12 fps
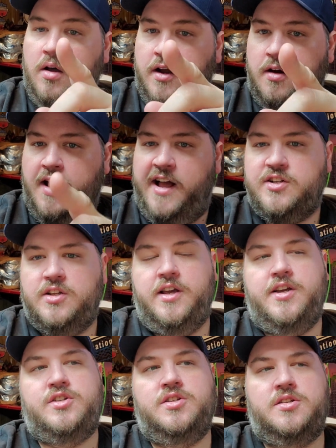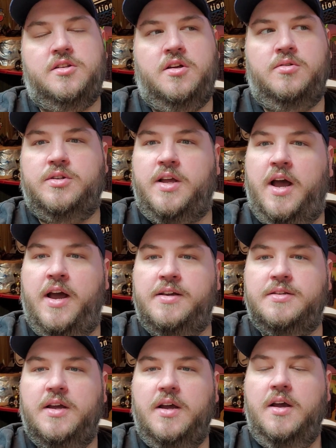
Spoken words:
Congratulations to those guys.